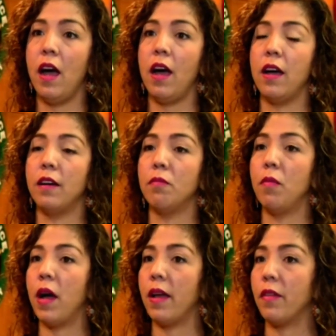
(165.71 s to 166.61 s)

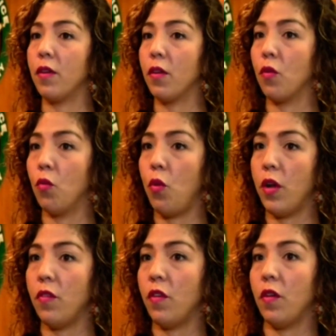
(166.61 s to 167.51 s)
either
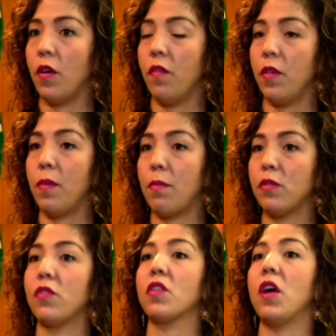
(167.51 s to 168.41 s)
one of the
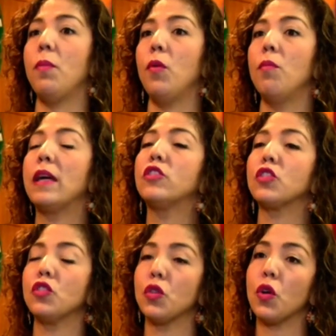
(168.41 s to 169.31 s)
members of the couple
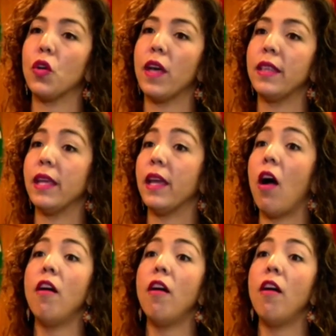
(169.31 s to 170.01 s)
mentioned to her that they